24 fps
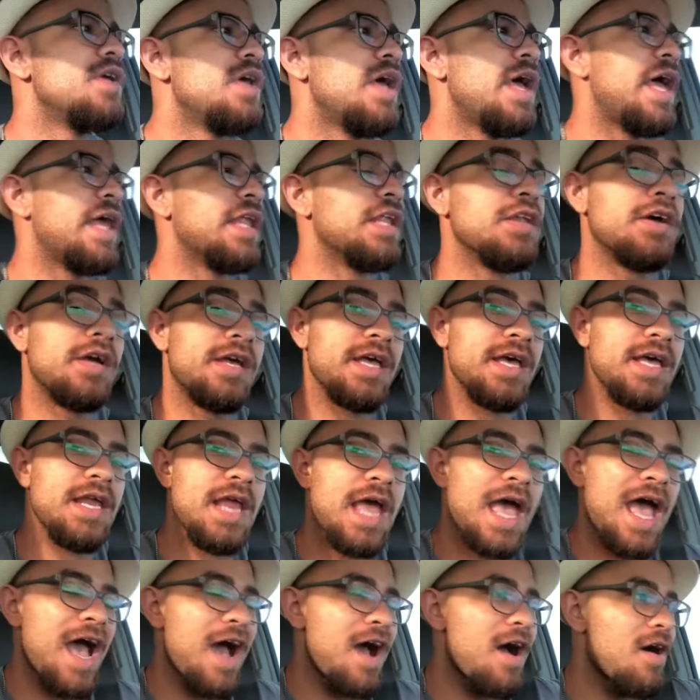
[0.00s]
and look at
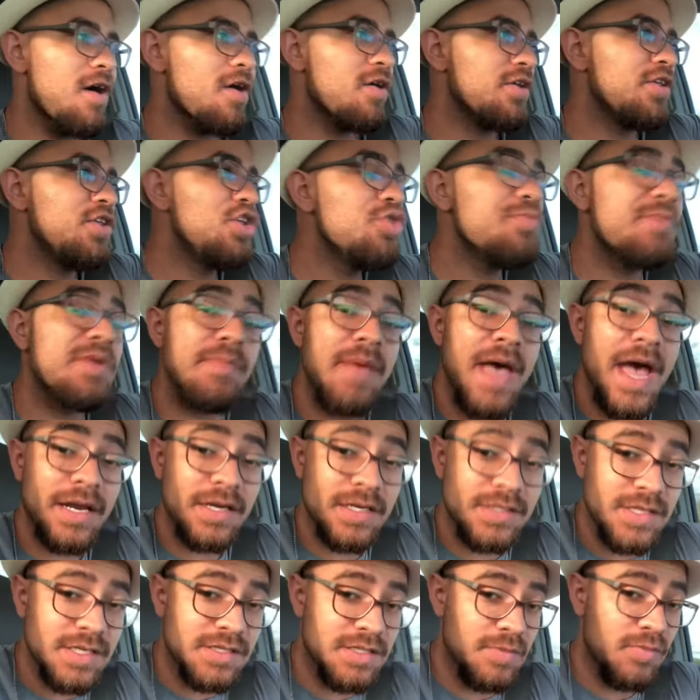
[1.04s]
how human
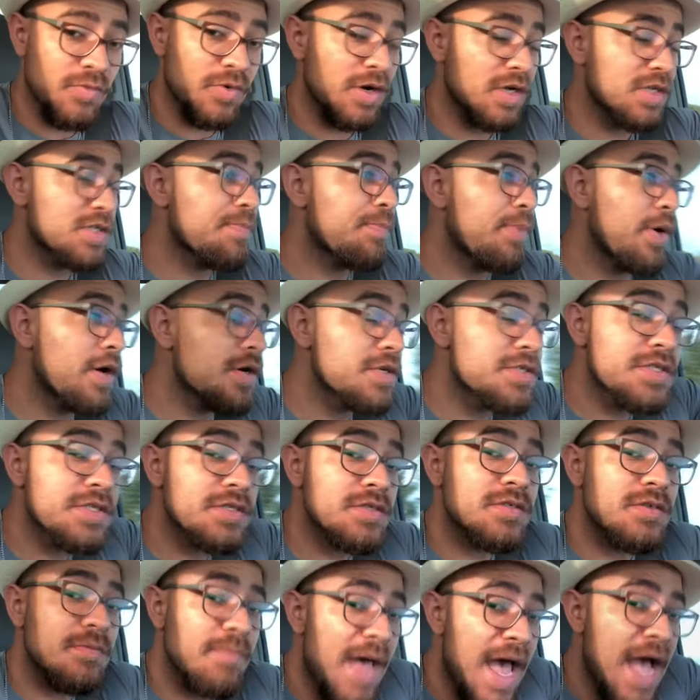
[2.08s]
magnetism works,
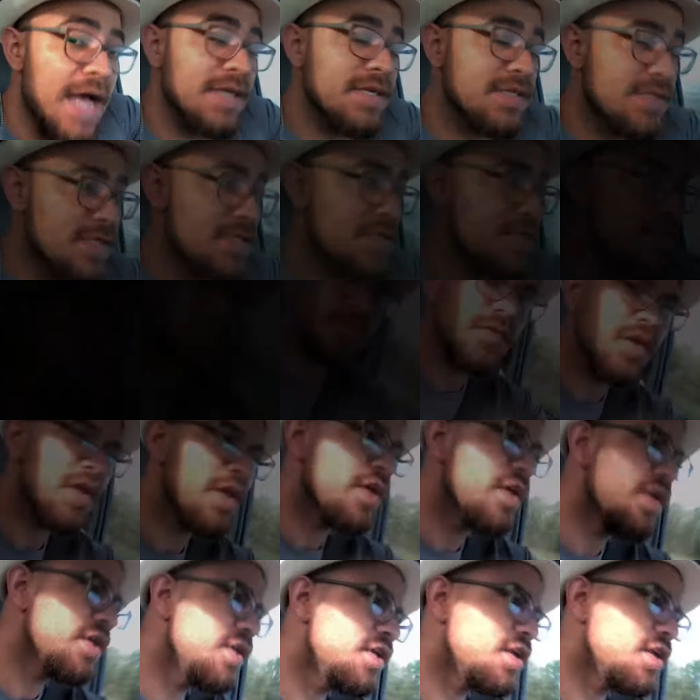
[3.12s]
personal magnetism.